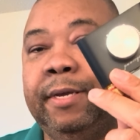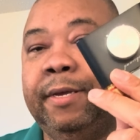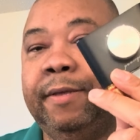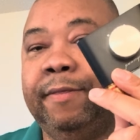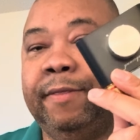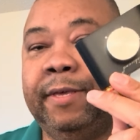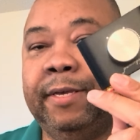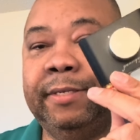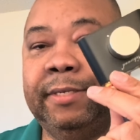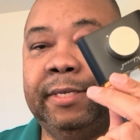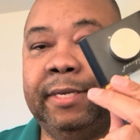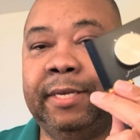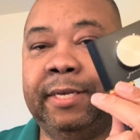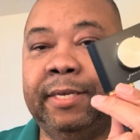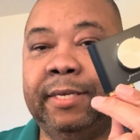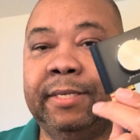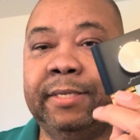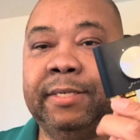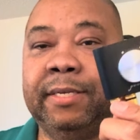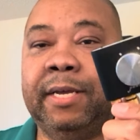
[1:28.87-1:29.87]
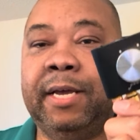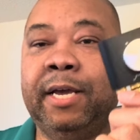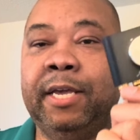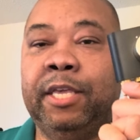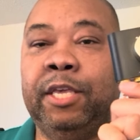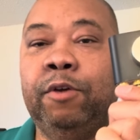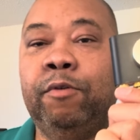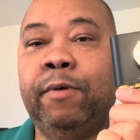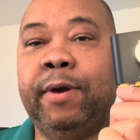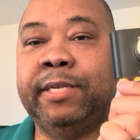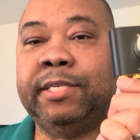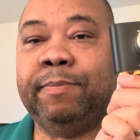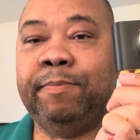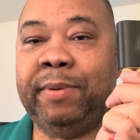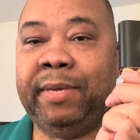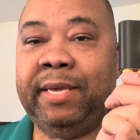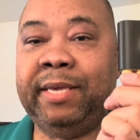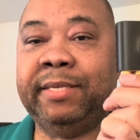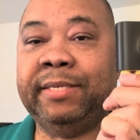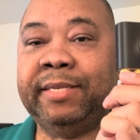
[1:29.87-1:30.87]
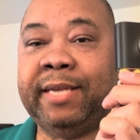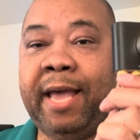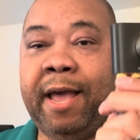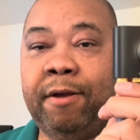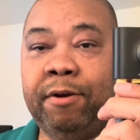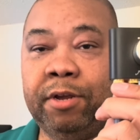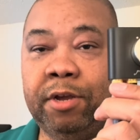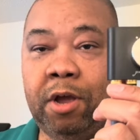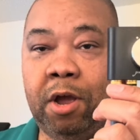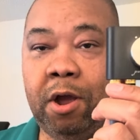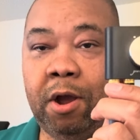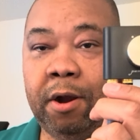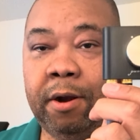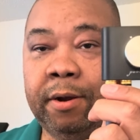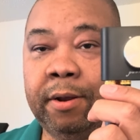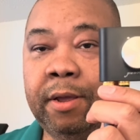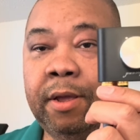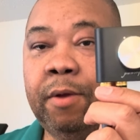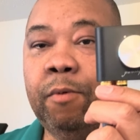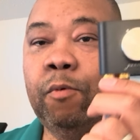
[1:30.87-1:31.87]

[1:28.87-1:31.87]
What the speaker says: This is a USB sound card